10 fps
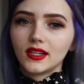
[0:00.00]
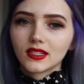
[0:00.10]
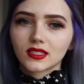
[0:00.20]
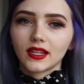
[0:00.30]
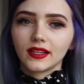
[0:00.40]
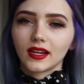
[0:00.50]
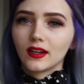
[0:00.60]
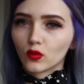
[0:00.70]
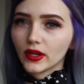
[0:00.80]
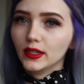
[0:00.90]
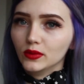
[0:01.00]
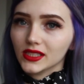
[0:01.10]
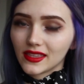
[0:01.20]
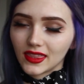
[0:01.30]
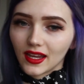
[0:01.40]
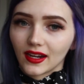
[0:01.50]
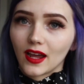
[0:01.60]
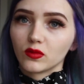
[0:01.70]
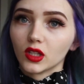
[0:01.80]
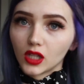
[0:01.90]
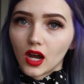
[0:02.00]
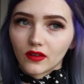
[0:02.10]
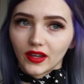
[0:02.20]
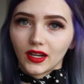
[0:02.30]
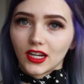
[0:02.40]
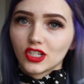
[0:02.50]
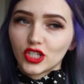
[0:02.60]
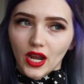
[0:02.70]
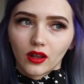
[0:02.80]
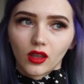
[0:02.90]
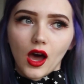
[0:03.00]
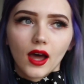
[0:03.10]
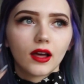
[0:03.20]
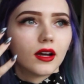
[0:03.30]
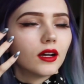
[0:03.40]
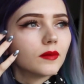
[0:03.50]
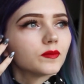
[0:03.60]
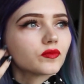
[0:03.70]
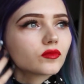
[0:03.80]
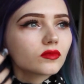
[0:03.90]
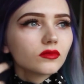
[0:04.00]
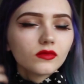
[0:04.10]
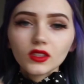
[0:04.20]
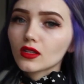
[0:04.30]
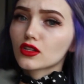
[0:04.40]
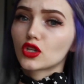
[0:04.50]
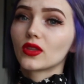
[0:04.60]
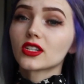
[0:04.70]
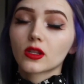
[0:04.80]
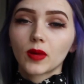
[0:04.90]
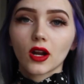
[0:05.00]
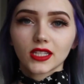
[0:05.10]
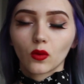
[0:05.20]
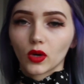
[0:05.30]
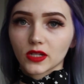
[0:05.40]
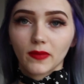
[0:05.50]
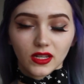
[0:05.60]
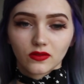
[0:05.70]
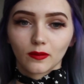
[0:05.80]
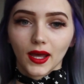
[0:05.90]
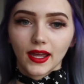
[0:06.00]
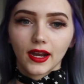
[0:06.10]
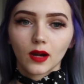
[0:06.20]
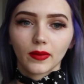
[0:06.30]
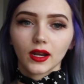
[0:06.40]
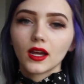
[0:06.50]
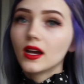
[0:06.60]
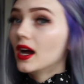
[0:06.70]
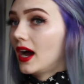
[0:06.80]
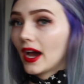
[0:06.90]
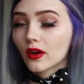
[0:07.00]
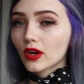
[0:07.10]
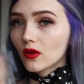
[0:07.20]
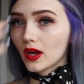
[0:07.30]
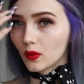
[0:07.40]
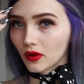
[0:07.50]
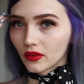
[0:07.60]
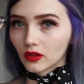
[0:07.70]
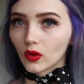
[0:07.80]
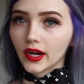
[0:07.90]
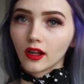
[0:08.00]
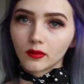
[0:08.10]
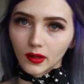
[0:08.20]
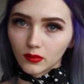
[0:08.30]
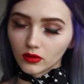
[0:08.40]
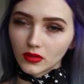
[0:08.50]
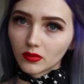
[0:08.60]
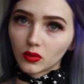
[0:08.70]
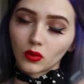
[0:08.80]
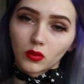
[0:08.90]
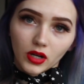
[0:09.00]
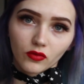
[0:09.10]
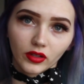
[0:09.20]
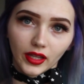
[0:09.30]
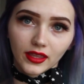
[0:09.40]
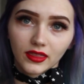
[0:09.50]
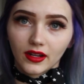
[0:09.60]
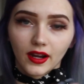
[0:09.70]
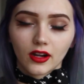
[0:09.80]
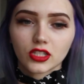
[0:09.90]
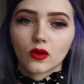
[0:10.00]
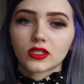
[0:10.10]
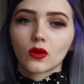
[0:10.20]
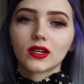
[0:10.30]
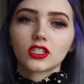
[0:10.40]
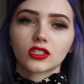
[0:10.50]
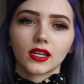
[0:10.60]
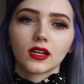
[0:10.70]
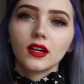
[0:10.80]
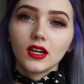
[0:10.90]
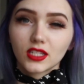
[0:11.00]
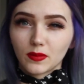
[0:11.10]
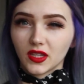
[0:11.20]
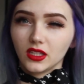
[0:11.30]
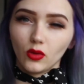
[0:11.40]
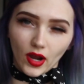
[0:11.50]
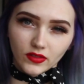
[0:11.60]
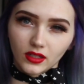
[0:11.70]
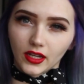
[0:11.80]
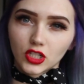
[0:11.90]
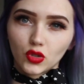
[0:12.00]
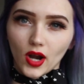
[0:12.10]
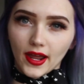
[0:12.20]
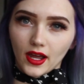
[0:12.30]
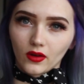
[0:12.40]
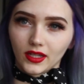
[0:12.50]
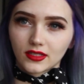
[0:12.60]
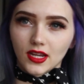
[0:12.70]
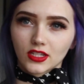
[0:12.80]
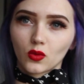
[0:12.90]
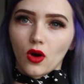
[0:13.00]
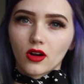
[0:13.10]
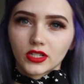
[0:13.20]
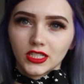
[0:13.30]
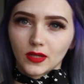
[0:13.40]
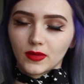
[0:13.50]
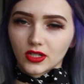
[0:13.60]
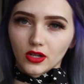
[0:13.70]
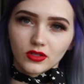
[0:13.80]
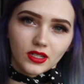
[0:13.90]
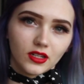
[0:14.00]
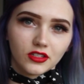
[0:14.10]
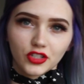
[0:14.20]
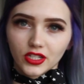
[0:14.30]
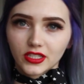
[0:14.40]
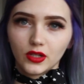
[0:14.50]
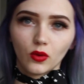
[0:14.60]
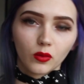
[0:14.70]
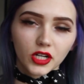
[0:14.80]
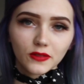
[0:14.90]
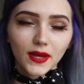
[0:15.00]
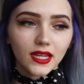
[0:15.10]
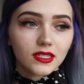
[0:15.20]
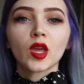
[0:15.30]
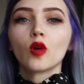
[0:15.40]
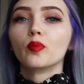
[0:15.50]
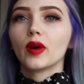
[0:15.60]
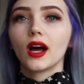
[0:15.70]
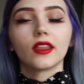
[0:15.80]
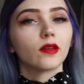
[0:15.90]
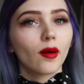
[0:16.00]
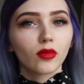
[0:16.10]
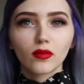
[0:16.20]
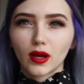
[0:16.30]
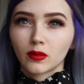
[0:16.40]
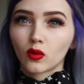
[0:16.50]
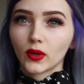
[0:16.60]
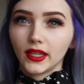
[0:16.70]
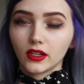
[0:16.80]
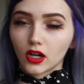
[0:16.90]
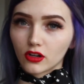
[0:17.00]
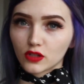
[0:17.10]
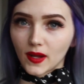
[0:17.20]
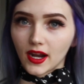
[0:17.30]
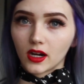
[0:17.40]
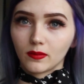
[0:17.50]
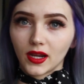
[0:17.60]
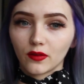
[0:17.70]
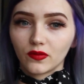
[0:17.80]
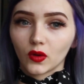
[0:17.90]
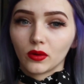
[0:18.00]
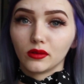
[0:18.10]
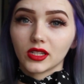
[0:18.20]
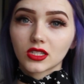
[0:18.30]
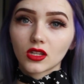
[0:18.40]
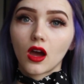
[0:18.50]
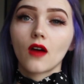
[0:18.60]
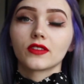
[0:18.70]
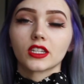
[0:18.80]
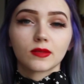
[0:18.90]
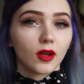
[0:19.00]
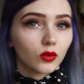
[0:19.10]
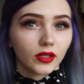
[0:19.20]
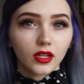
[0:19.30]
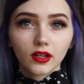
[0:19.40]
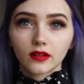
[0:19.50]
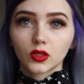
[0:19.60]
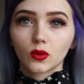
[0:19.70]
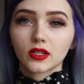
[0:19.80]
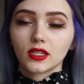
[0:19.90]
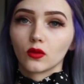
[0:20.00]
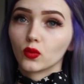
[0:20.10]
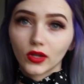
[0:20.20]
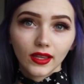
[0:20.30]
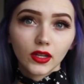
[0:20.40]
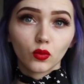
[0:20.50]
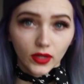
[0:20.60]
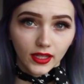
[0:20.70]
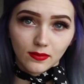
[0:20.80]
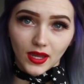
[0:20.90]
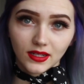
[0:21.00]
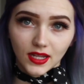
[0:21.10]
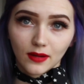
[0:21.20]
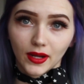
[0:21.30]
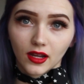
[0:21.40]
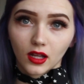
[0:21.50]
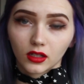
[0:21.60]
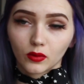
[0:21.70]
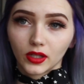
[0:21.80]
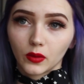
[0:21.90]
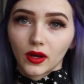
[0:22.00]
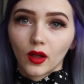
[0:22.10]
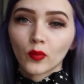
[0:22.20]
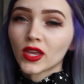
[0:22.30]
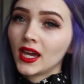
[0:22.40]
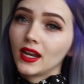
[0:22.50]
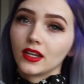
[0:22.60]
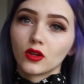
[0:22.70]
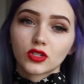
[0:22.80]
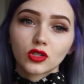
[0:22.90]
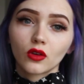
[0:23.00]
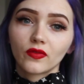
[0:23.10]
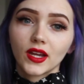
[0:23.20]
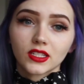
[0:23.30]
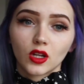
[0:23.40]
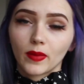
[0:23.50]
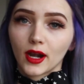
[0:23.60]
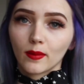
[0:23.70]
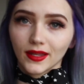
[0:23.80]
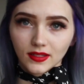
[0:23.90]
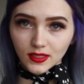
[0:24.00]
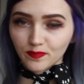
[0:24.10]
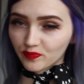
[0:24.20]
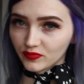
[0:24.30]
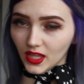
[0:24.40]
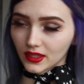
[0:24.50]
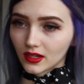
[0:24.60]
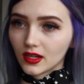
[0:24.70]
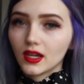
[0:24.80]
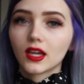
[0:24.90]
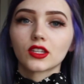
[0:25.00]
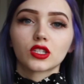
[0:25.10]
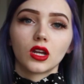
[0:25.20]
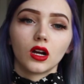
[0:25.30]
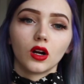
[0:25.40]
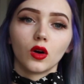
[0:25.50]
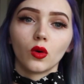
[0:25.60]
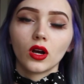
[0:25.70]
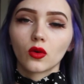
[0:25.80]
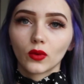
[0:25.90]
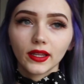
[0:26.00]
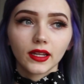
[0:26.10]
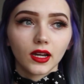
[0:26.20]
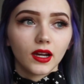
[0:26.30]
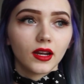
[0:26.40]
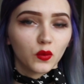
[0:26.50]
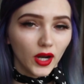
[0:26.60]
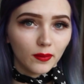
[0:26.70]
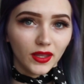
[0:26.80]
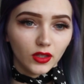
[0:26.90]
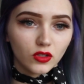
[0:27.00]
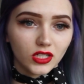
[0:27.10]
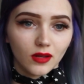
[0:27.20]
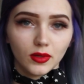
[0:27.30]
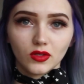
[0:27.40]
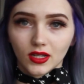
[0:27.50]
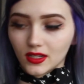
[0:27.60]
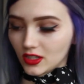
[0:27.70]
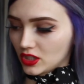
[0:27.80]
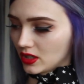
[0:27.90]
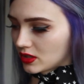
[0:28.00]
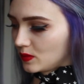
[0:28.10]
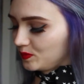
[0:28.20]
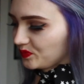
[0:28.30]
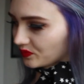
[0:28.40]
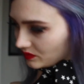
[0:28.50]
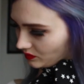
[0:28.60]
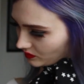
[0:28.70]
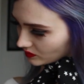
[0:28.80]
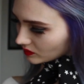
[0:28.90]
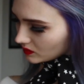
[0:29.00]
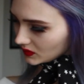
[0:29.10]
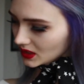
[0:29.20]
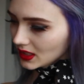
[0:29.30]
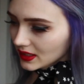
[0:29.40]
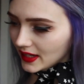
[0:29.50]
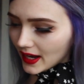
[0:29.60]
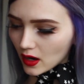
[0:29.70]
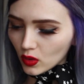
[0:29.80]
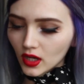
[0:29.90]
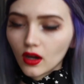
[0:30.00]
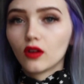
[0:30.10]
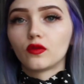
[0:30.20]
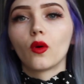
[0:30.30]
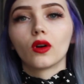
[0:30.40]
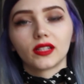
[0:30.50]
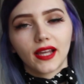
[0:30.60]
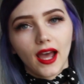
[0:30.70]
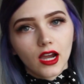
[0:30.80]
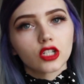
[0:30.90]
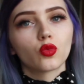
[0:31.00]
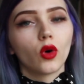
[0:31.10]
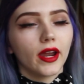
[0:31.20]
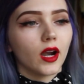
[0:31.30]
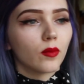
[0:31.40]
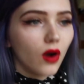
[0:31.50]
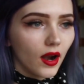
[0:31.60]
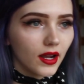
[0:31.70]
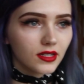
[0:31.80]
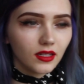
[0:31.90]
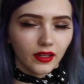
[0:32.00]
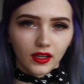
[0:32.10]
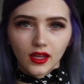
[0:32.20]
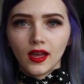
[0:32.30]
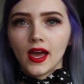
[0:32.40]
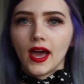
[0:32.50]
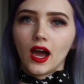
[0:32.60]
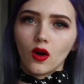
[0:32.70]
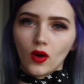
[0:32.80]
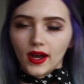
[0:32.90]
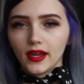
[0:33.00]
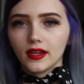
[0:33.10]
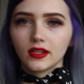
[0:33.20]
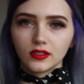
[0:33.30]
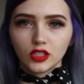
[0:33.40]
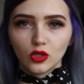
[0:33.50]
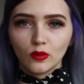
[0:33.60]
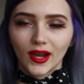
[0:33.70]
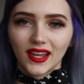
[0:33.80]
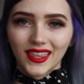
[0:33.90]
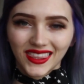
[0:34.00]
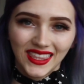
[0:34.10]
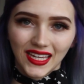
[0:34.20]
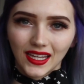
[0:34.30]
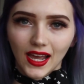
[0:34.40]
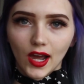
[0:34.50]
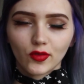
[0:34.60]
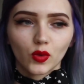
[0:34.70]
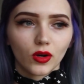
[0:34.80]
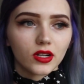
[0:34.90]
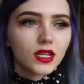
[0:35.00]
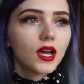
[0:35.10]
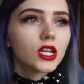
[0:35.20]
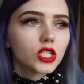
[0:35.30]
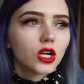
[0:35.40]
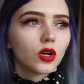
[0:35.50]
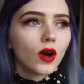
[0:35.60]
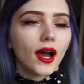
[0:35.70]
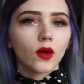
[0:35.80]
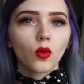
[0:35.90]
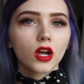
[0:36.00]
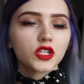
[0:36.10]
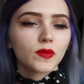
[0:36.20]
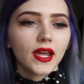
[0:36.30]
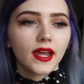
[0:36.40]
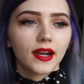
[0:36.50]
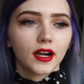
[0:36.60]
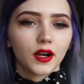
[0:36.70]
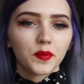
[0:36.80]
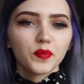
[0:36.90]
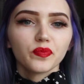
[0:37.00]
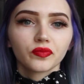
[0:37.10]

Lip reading: it's like really, really thick, and I have a lot of it and I shed a lot. So these are the products that works best for my hair, but I don't know how well the L'Oreal or Bumble and Bumble will work for like thin hair. So it's always just like something you have to like try out and like test the waters and dip your toes in and just see what works best. But the Bumble and Bumble really nourished my hair and made it feel really, really soft and smelled really good afterwards, and it really, really maintained my color really well. It had no sulfates, no parabens, nothing. So really good. Recommend those shampoos and conditioners. Now for like actual hair products and like how I do my thing afterwards. So I wash my hair,